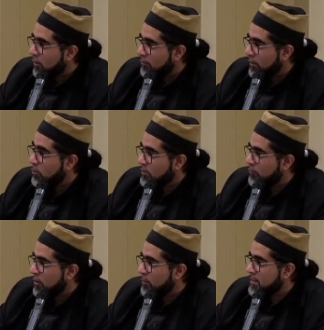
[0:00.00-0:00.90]
if he was a
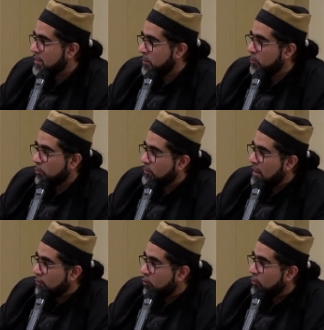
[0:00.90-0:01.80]
Freemason, people would
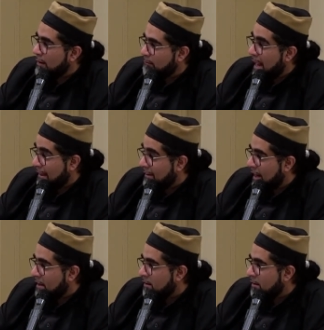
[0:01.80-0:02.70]
have known back
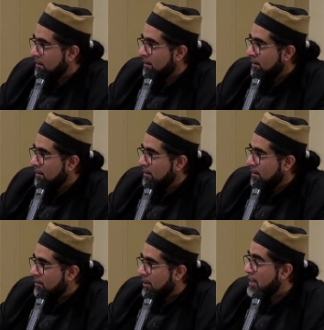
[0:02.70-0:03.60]
then,
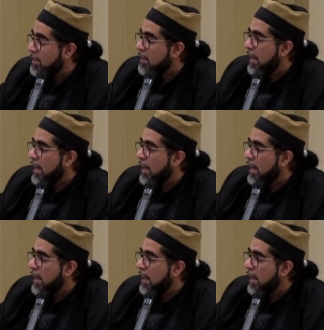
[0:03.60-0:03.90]
right?